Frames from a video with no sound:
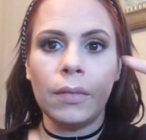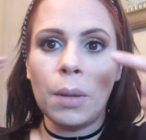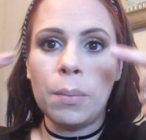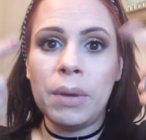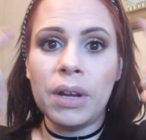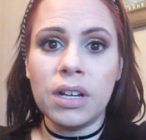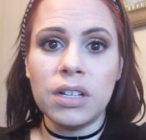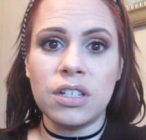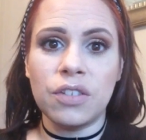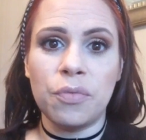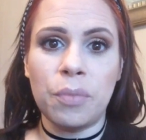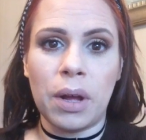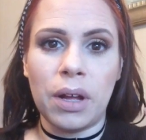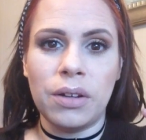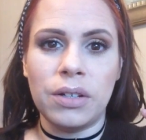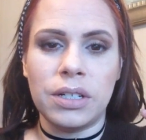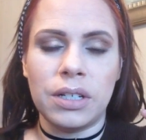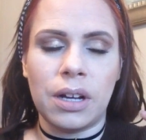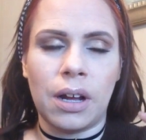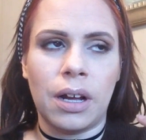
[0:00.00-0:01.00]
because of my
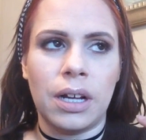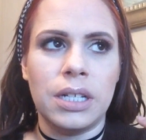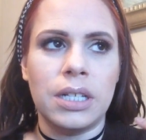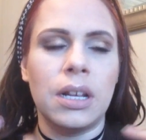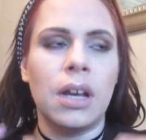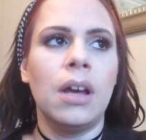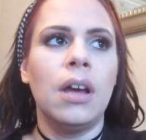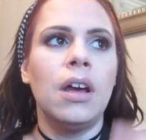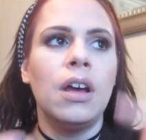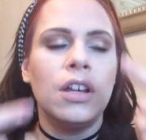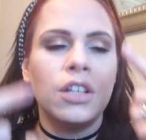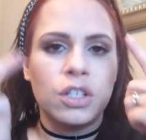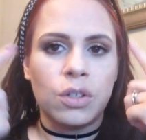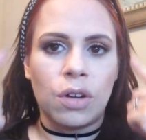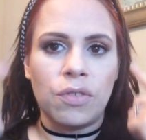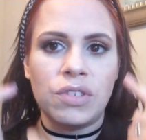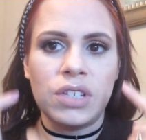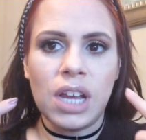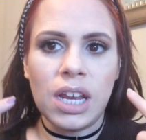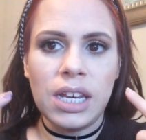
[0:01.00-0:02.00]
hooded eyes. So
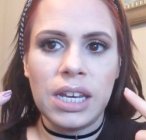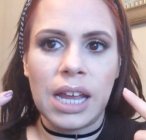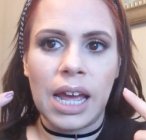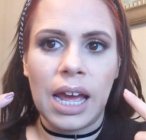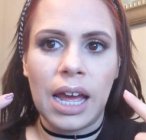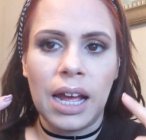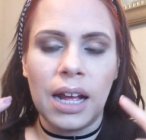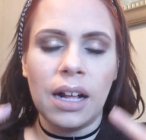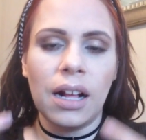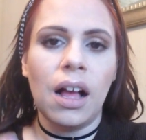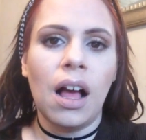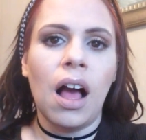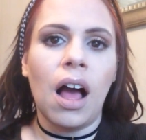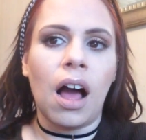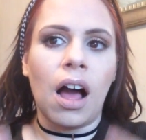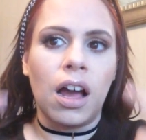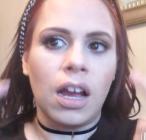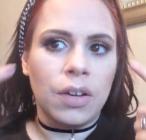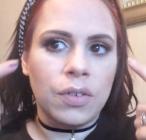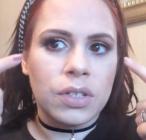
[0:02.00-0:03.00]
I've done that.
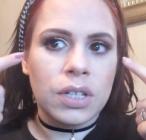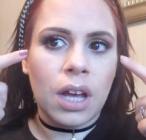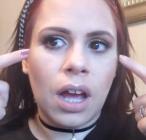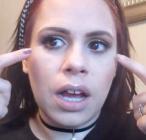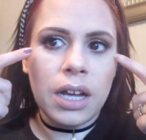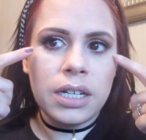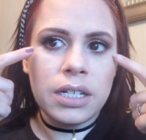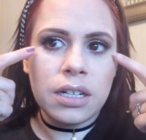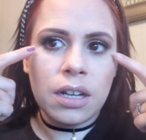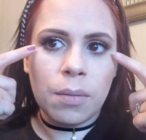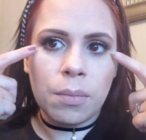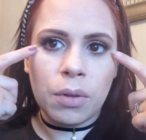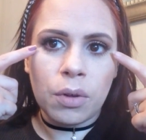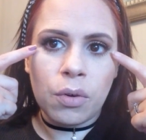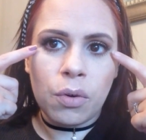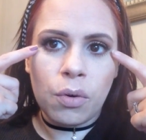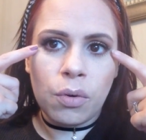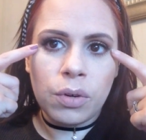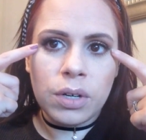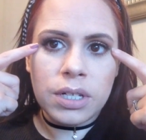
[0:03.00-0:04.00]
I've tidied up the
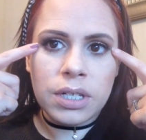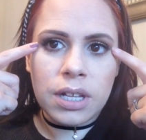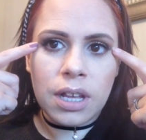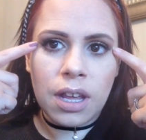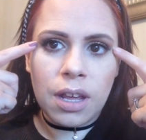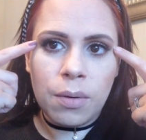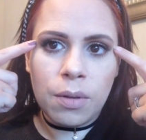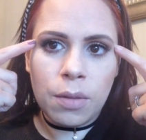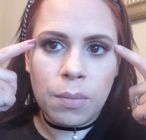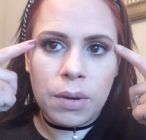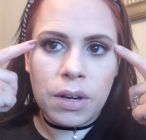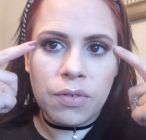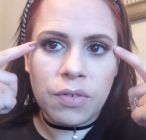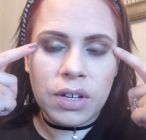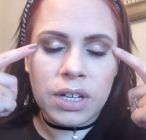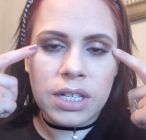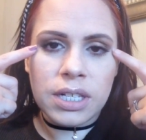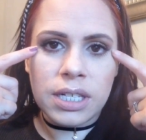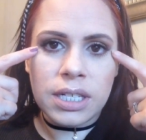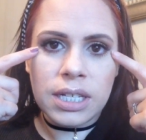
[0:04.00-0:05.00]
corners here with a bit of
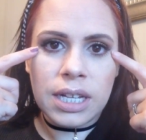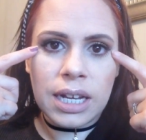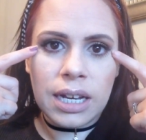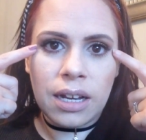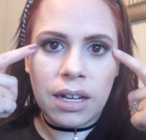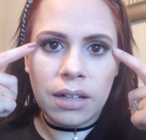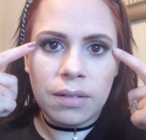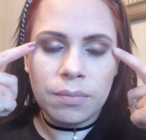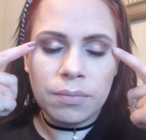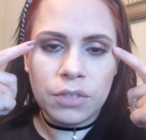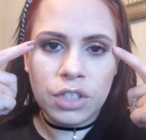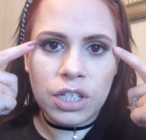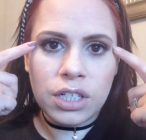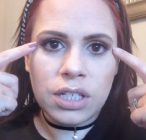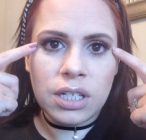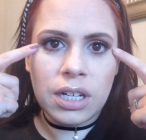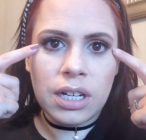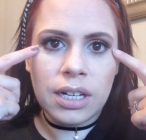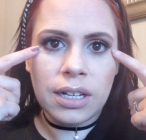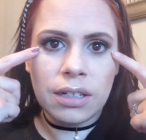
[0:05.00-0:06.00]
concealer,
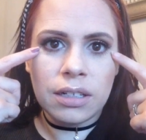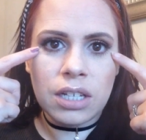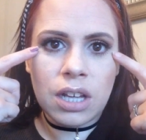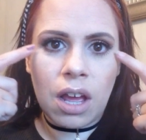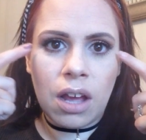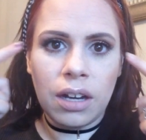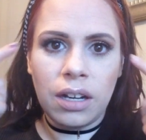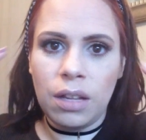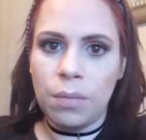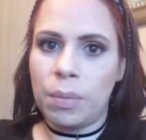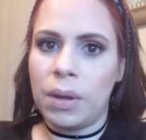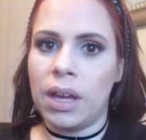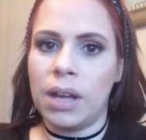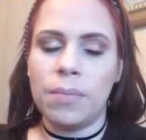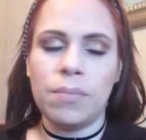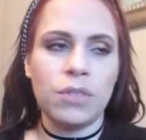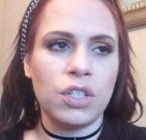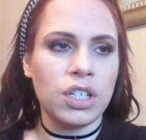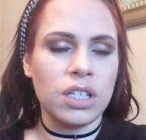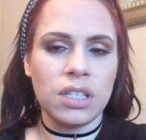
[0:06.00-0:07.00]
just a little tiny
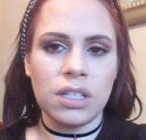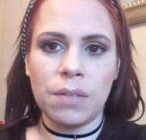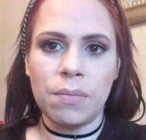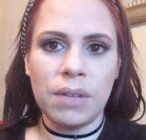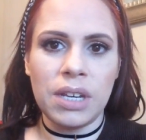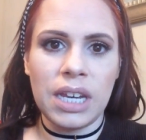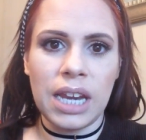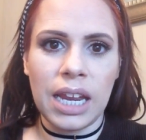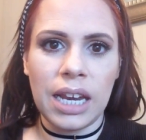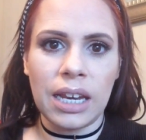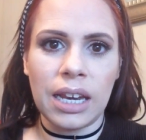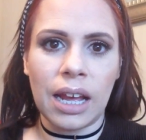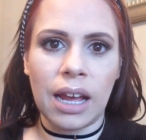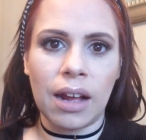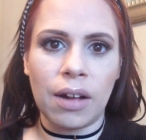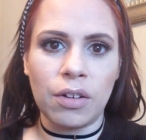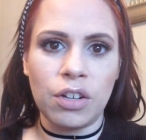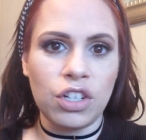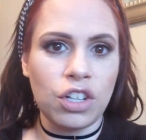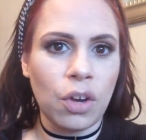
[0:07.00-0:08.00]
bit, just to neaten it
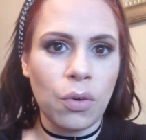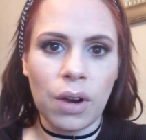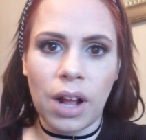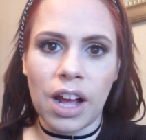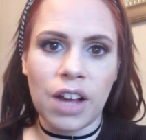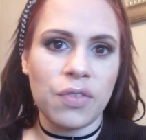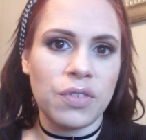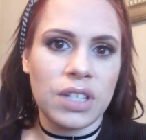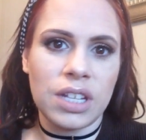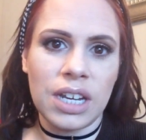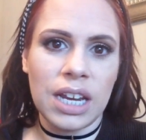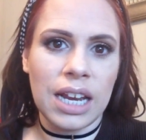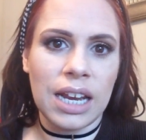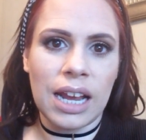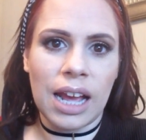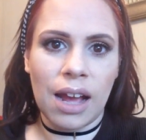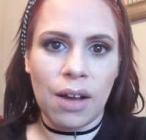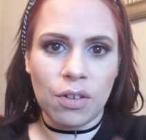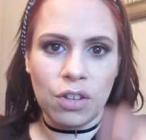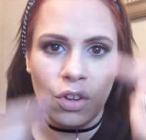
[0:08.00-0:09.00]
out. You don't have to neaten
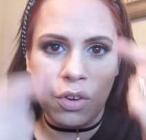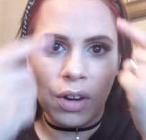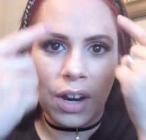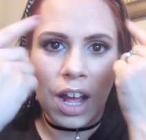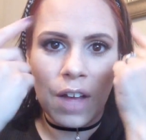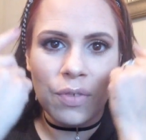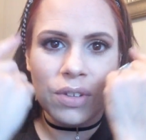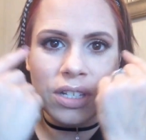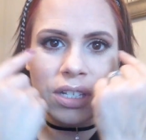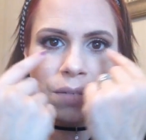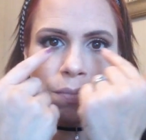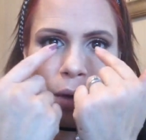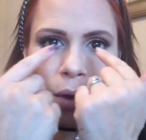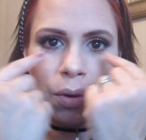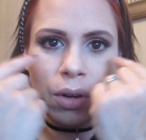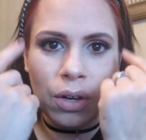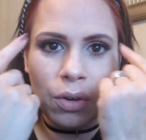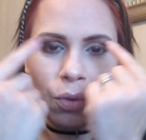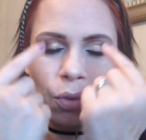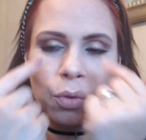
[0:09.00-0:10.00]
it out. You can have it
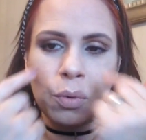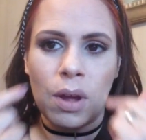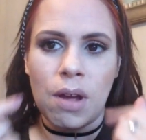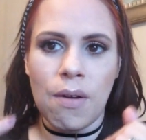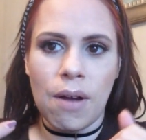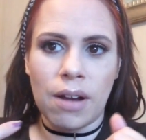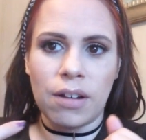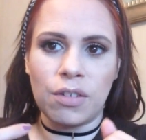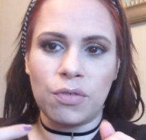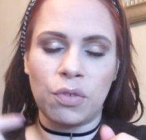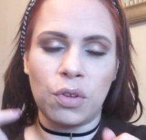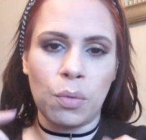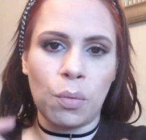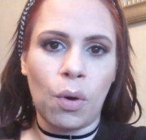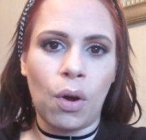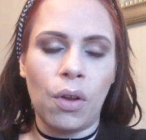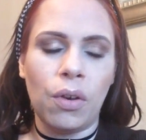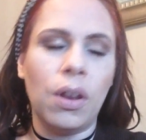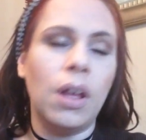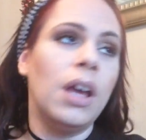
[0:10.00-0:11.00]
smoking all the way around if you
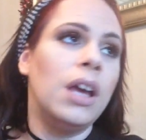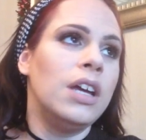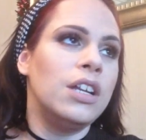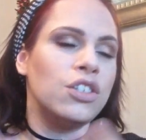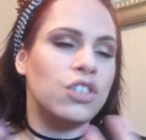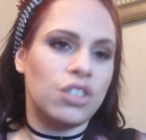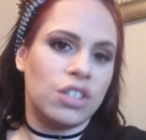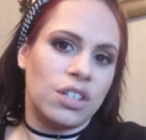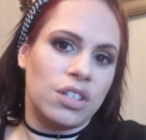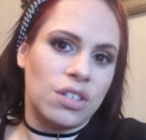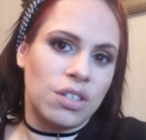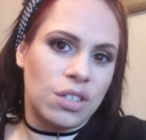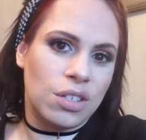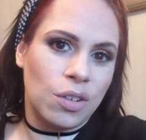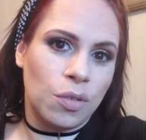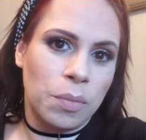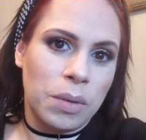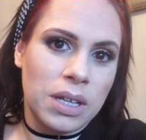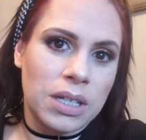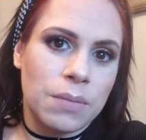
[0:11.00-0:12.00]
want. It just doesn't
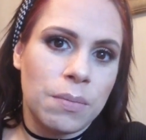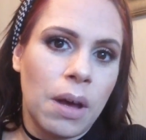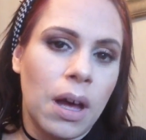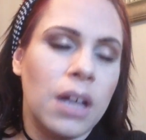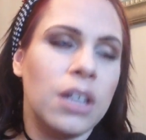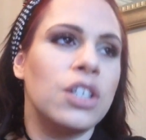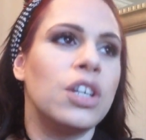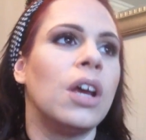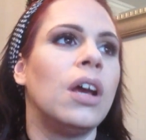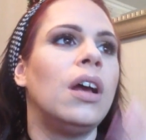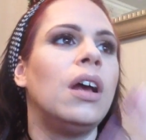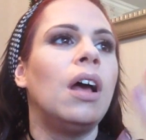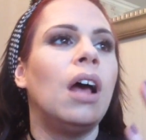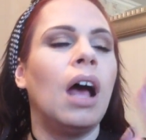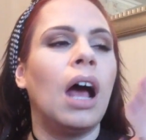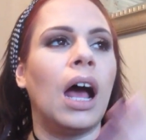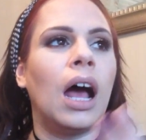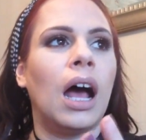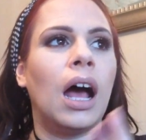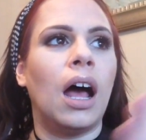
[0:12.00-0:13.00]
suit me as much.
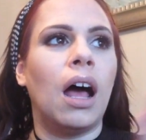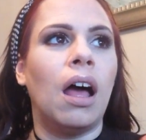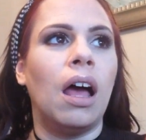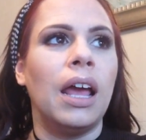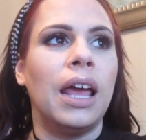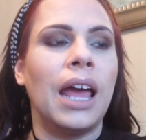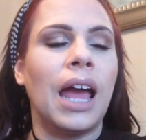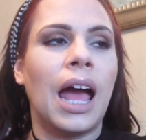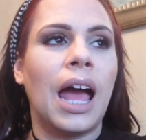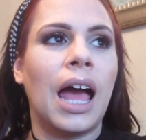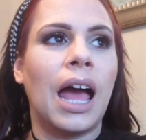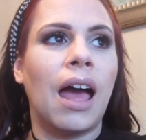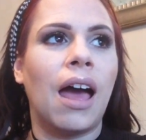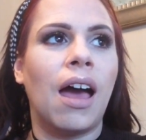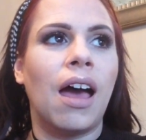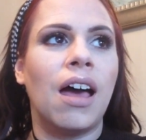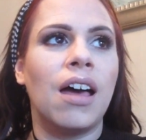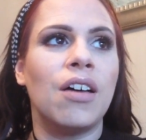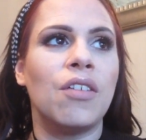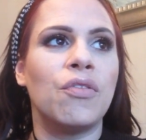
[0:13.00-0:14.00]
I
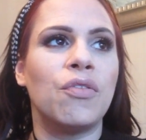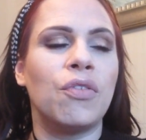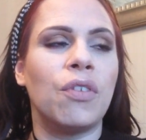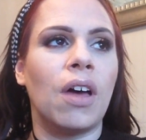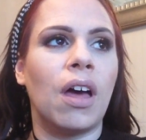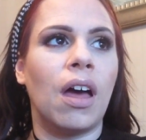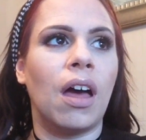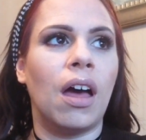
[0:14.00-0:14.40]
have